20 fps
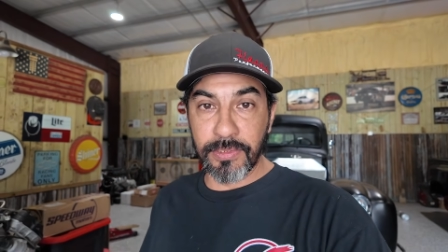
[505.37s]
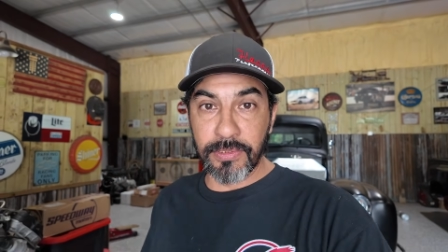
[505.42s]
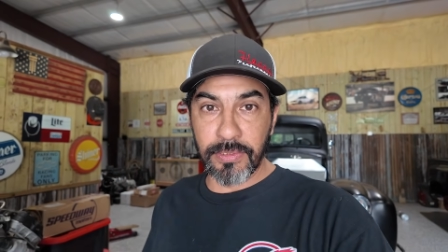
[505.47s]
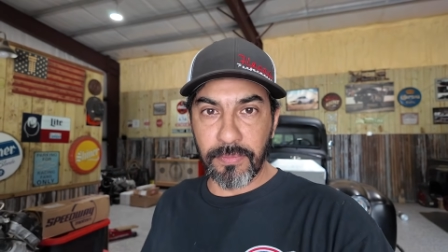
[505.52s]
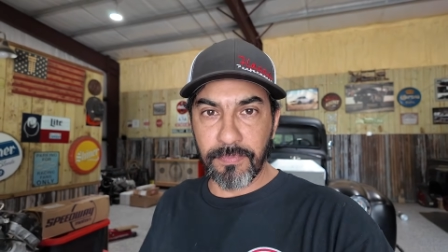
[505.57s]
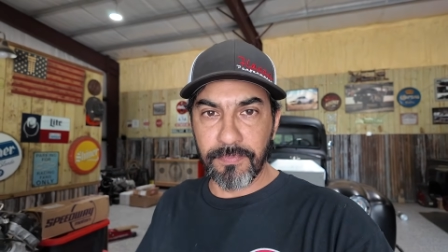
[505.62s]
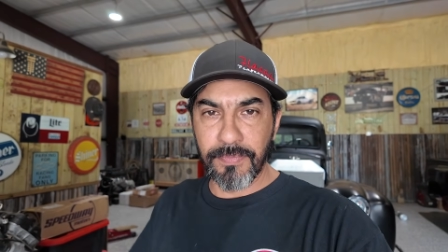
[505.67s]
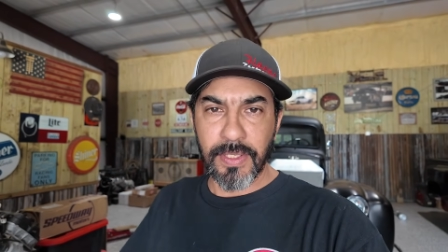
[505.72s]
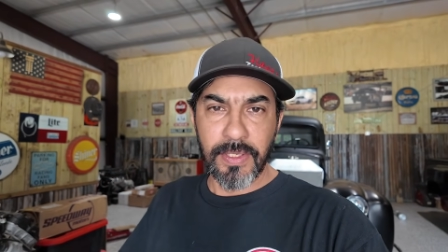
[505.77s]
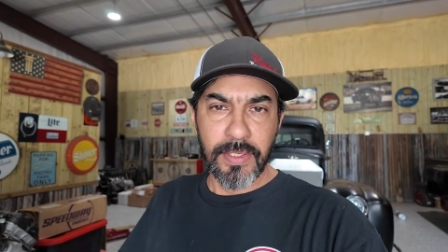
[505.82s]
So
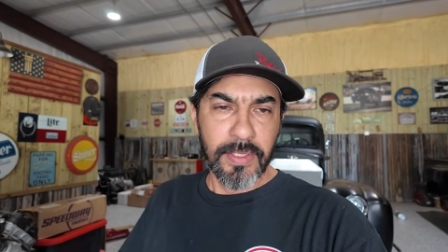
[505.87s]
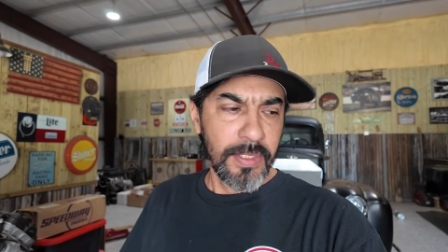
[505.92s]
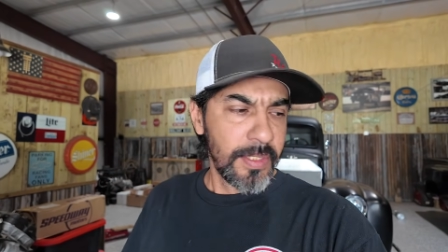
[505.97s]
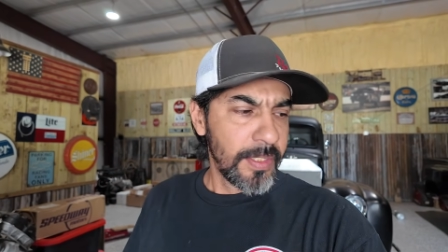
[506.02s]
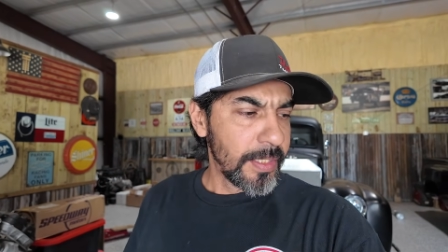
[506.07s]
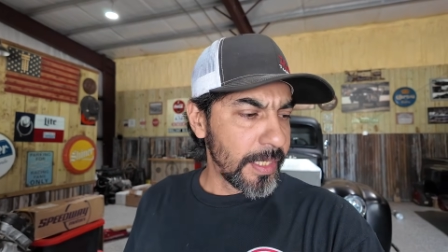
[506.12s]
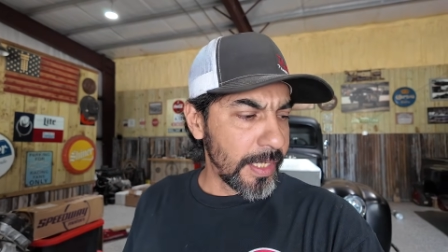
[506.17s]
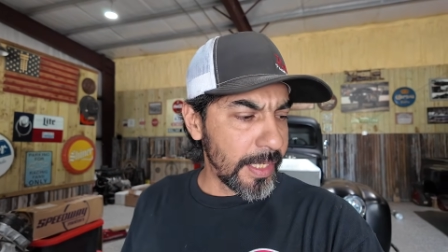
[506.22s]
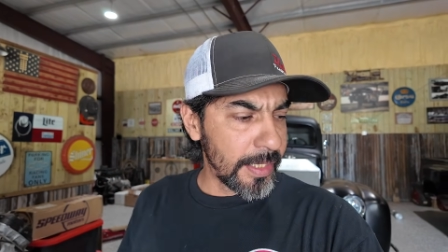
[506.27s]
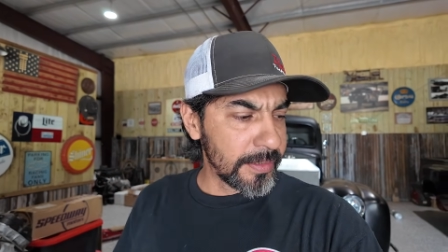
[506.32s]

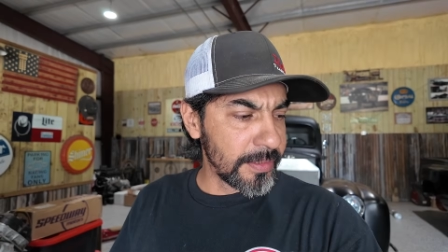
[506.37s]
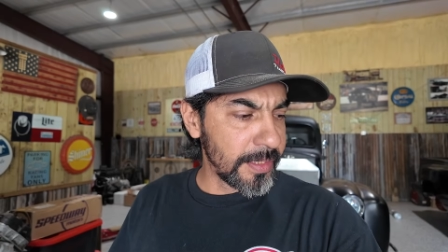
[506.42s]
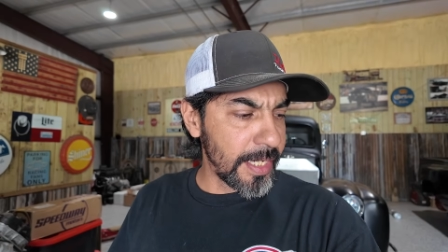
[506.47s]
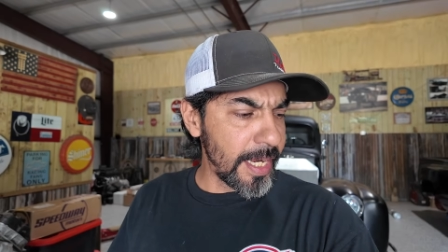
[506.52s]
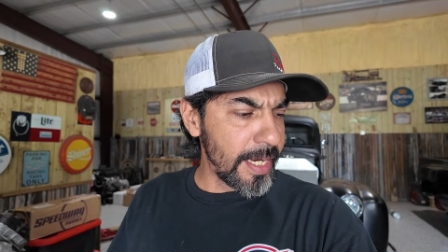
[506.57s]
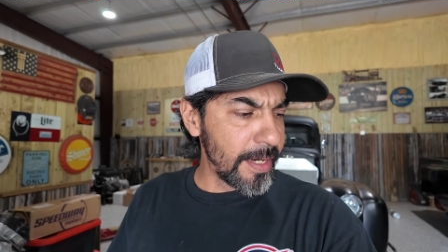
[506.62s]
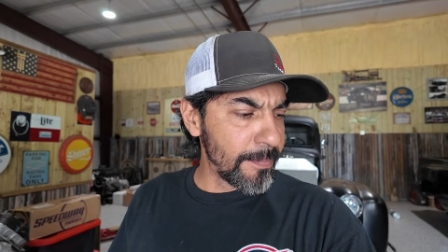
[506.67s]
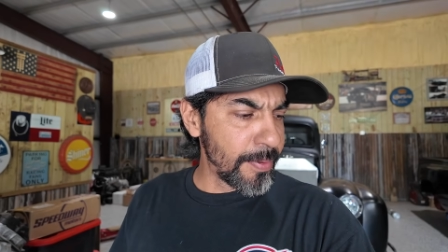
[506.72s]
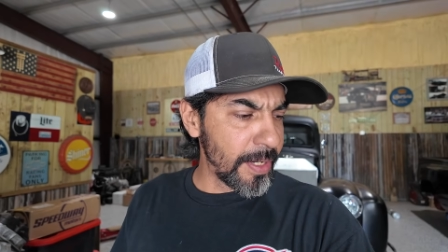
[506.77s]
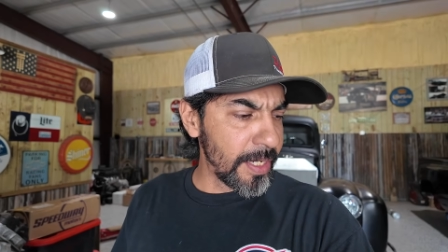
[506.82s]

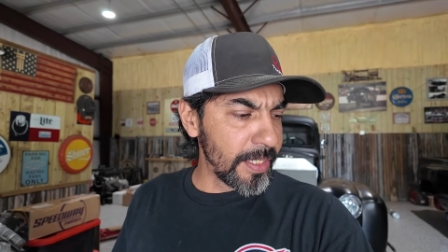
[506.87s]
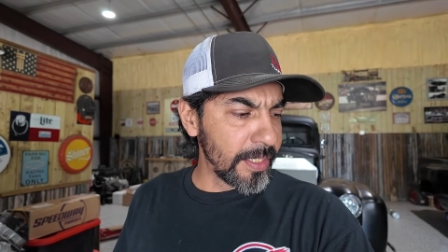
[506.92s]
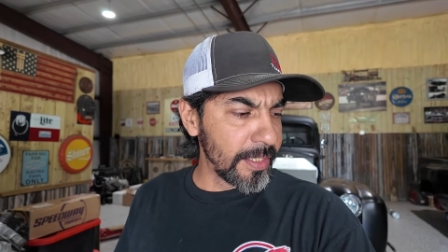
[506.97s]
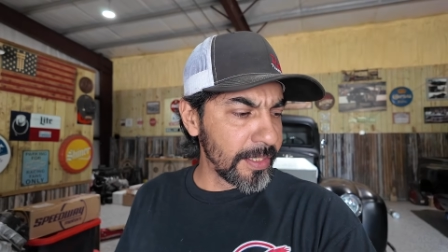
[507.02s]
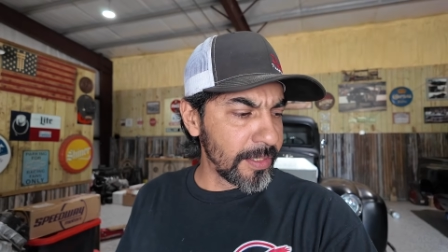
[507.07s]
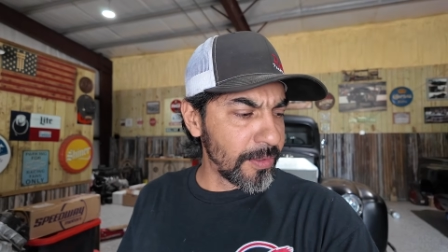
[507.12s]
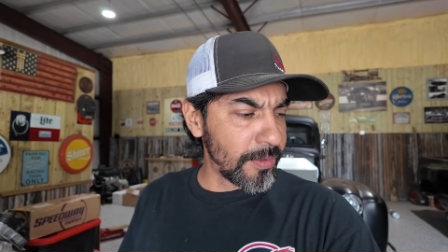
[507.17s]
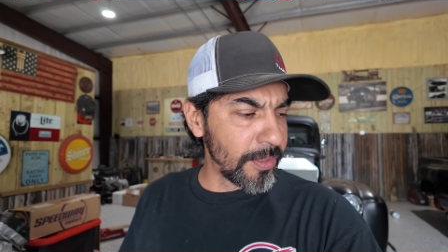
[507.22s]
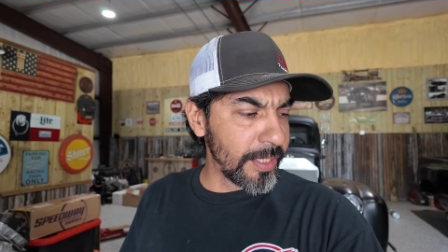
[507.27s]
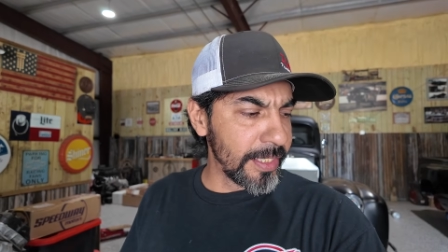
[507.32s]
today I'm probably going to
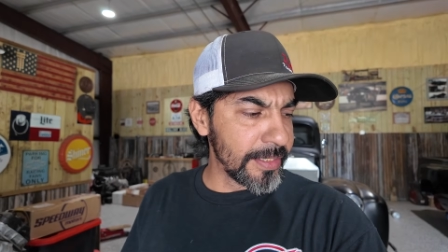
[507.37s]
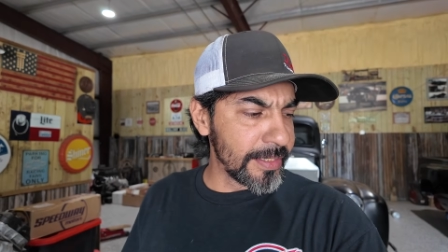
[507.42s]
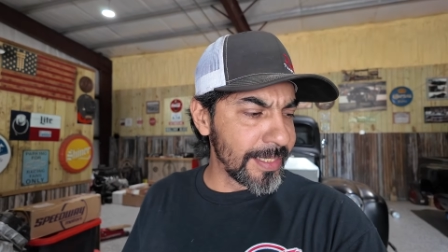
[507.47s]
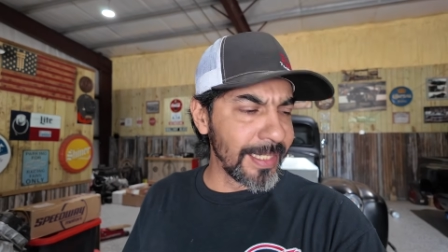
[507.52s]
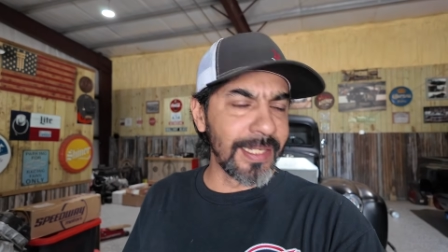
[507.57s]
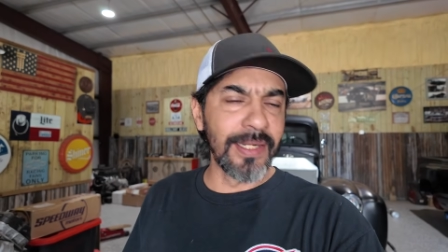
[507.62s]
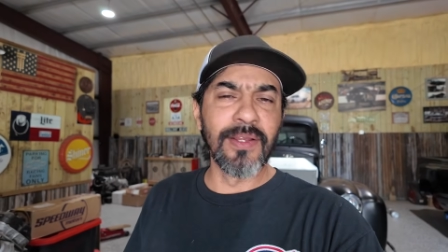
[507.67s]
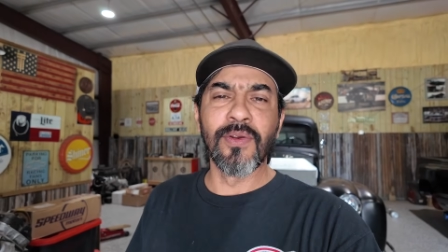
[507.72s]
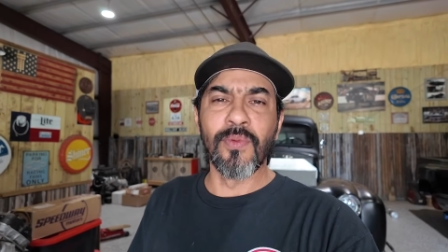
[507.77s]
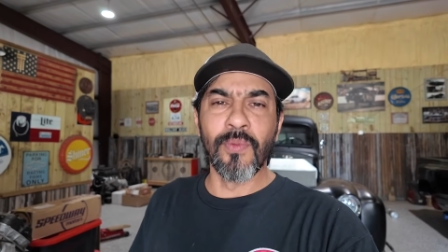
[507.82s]
go ahead and
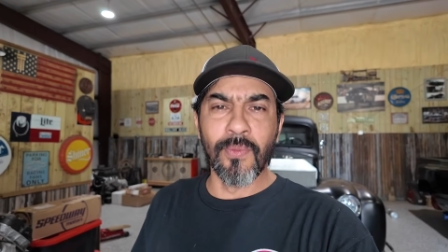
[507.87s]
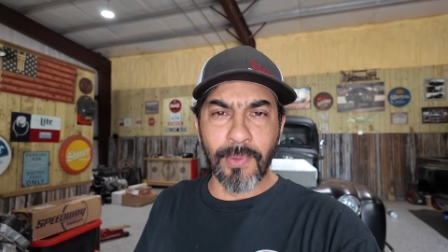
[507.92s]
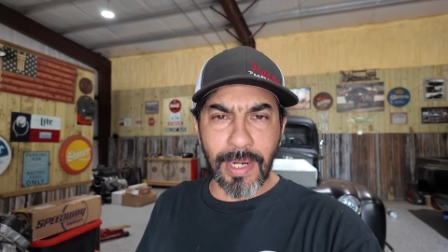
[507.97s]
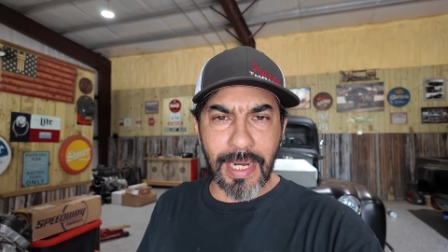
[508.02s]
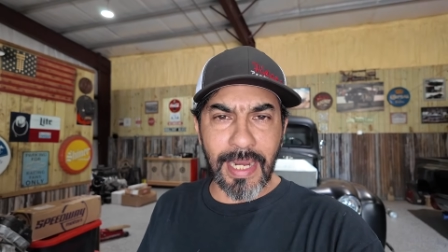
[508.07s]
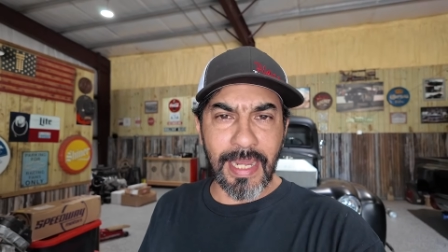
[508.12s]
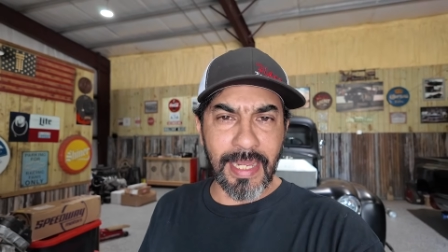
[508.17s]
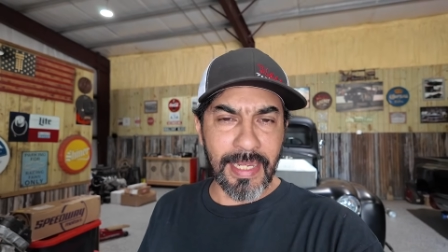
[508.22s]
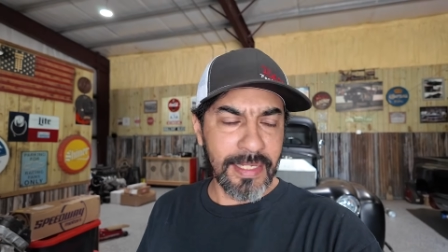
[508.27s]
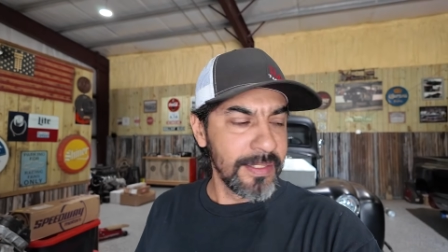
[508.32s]
take a look
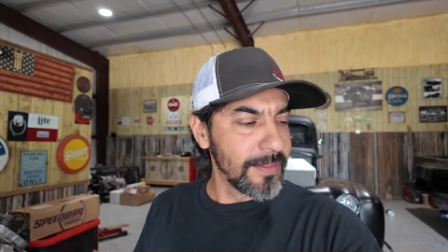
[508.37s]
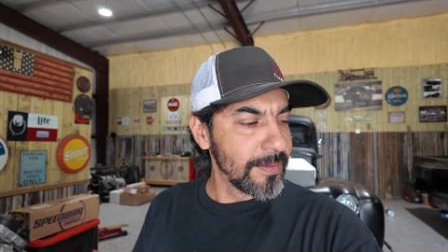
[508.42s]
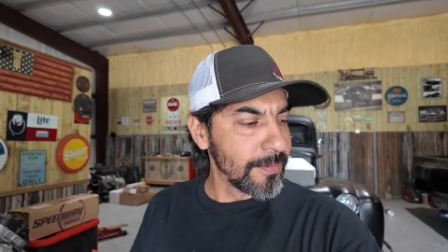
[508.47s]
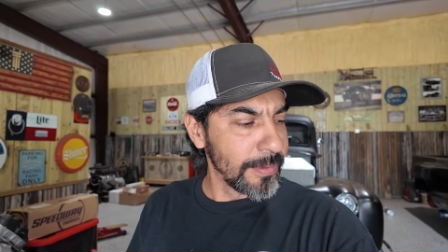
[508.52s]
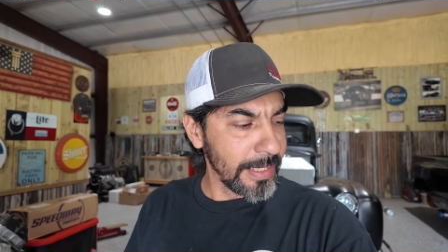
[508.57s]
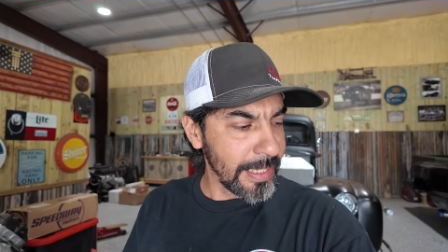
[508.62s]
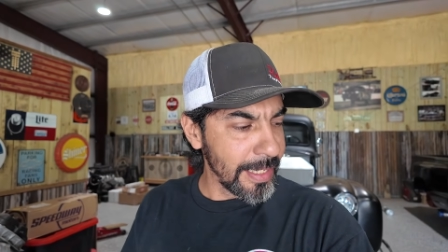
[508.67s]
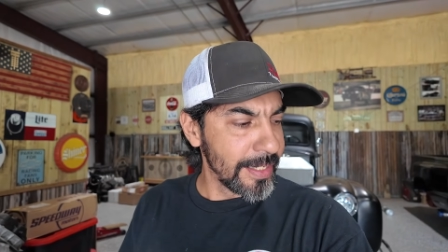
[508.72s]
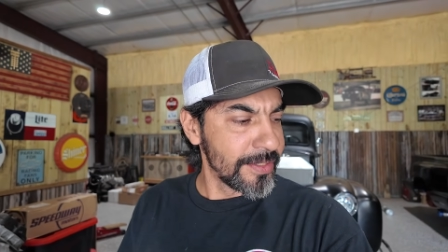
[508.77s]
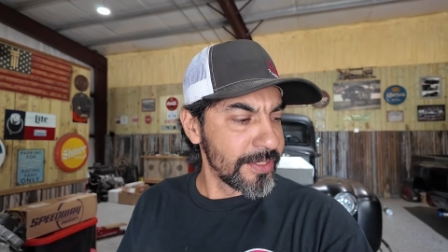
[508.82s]
why
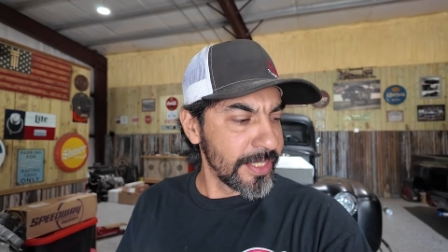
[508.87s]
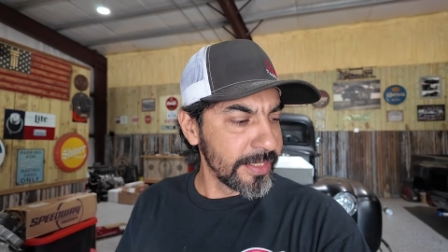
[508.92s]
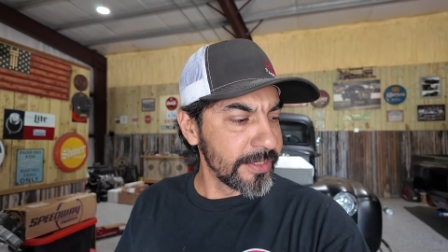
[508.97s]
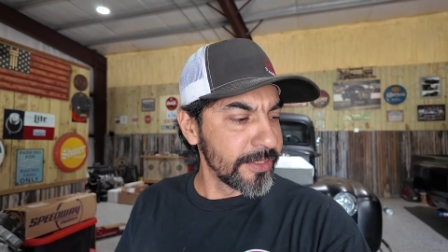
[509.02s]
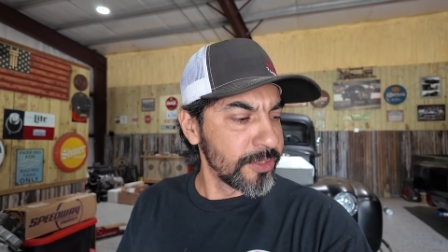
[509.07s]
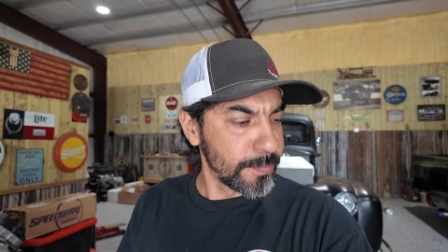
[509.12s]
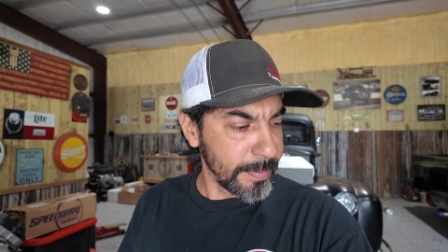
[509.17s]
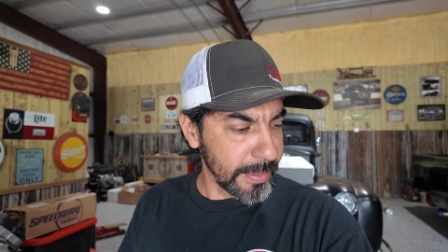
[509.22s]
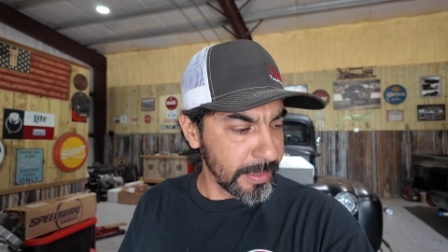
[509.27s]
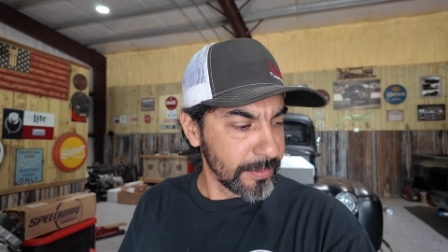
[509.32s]
we got to change the
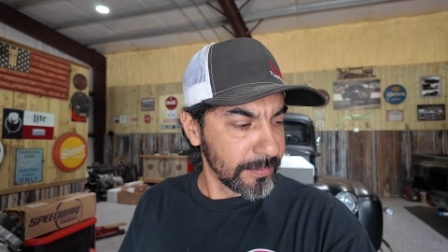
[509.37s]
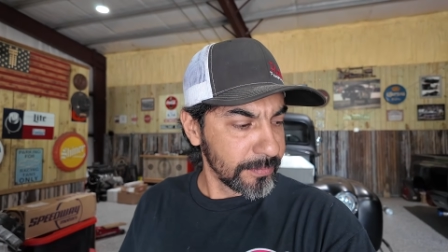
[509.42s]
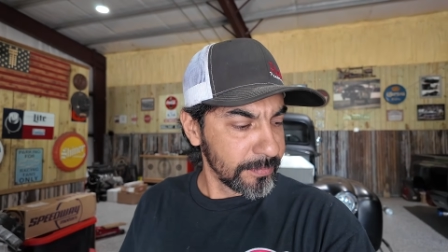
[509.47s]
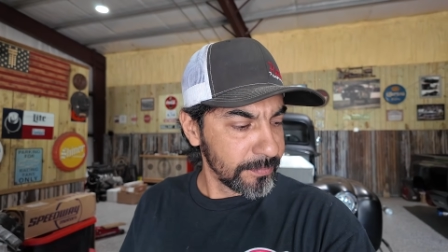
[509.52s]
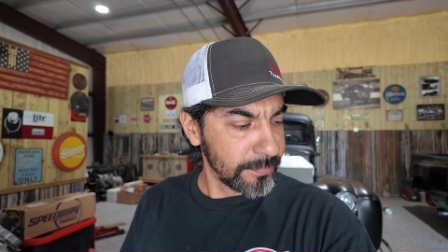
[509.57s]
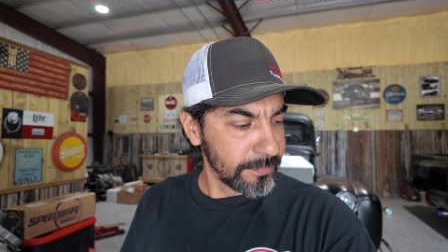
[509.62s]
spindle.